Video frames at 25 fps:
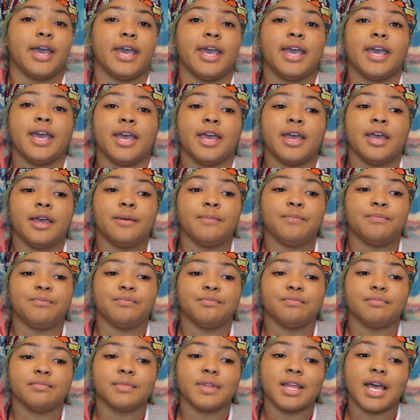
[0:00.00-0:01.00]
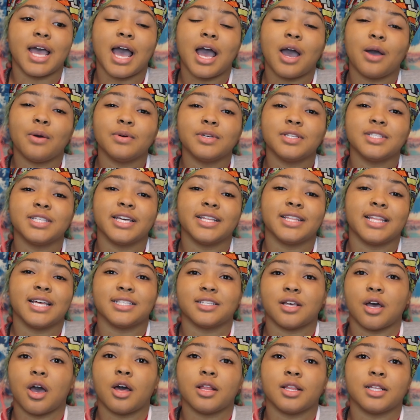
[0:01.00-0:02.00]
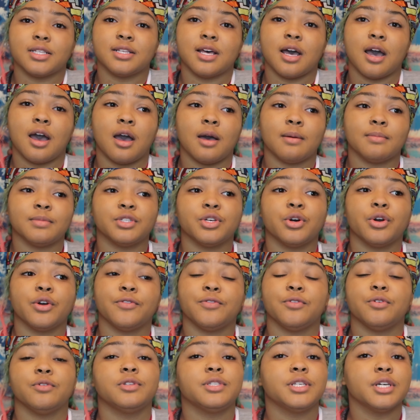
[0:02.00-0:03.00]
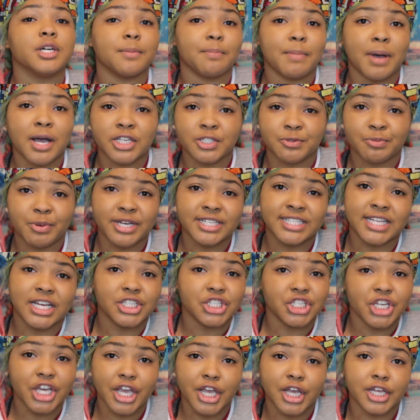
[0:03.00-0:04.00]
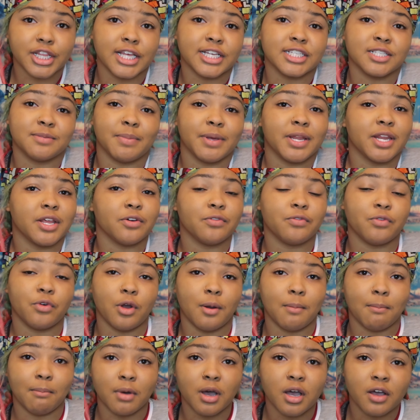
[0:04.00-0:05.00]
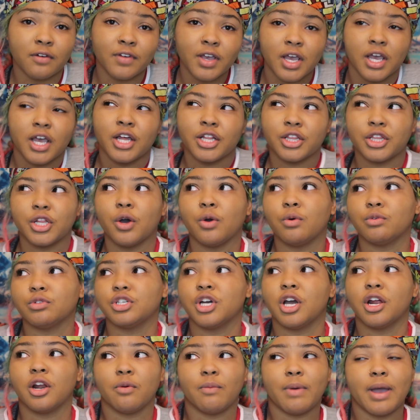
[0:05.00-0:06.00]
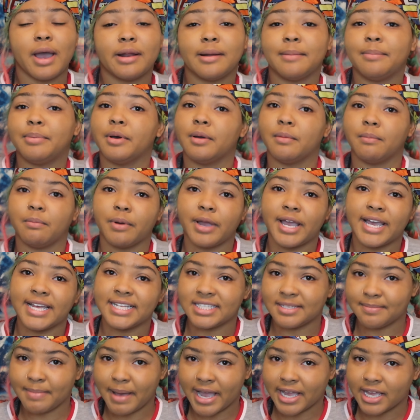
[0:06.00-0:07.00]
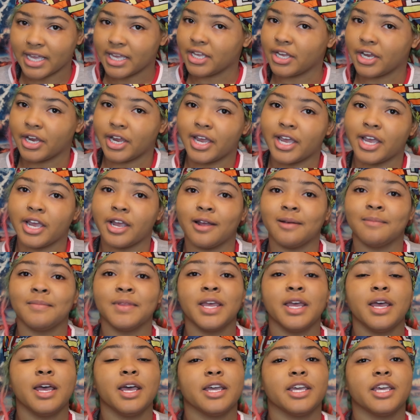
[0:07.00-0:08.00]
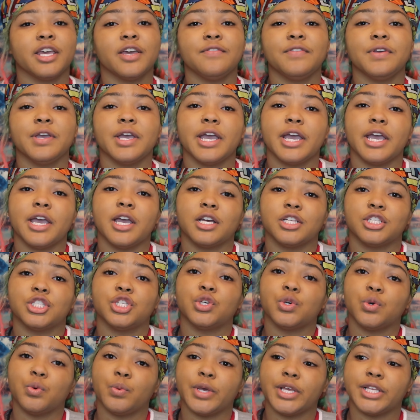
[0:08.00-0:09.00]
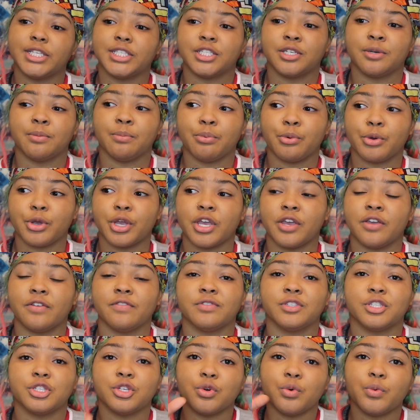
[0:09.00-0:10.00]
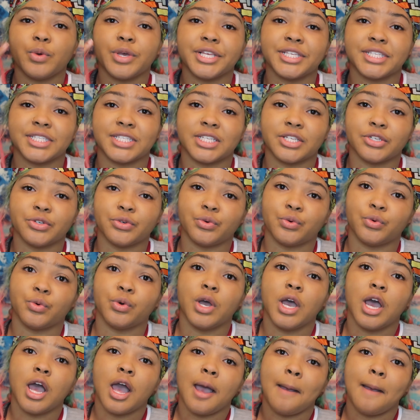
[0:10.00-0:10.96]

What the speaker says: And I would say that's all the time. So if you took box braids out your hair that's been in for a month, don't turn around and put braids back in your hair. Give your hair 2 weeks to breathe, 2 weeks to